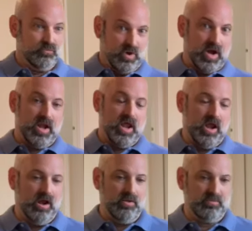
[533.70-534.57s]
Right,
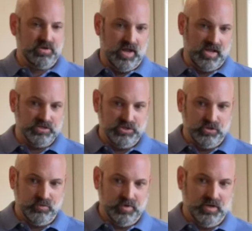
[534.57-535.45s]
and I'm just going to add
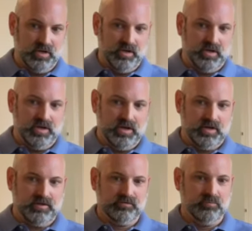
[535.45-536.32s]
too, I mean,
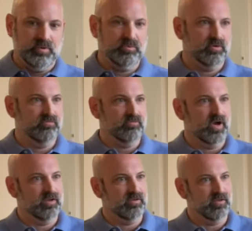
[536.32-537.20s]
some people are
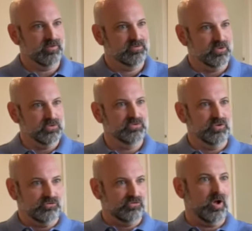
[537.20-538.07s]
afraid
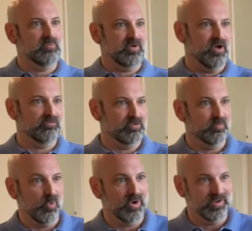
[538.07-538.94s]
to shop around for
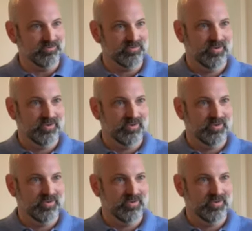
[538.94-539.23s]
a mortgage.